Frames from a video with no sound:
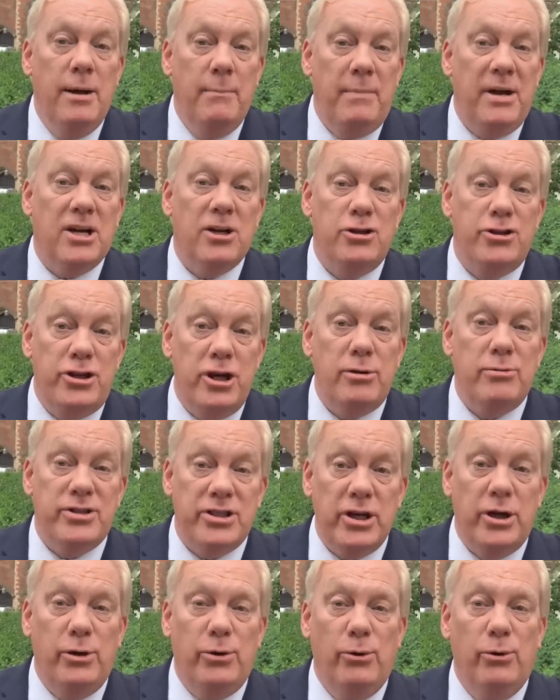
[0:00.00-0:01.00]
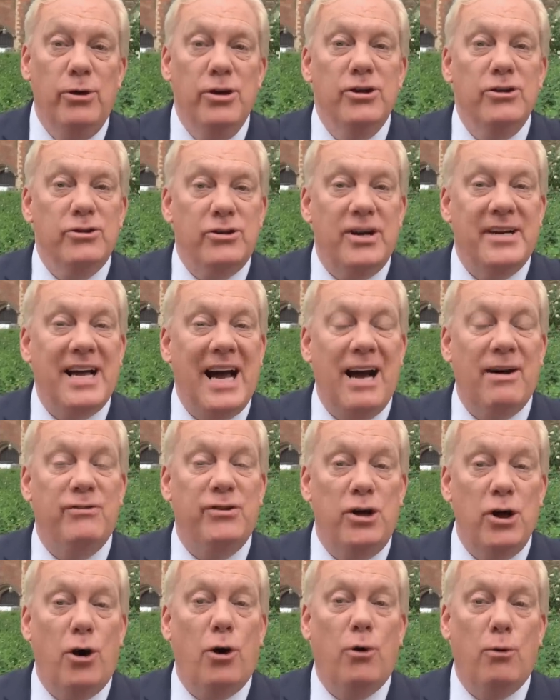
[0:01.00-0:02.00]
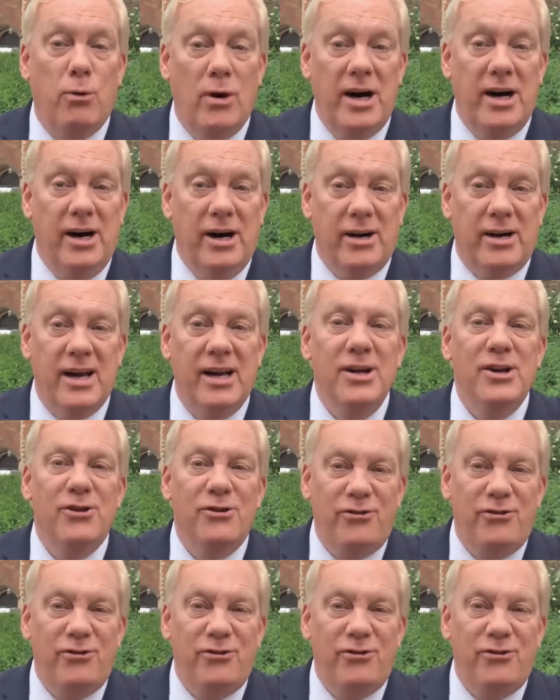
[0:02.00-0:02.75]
because you too could have your work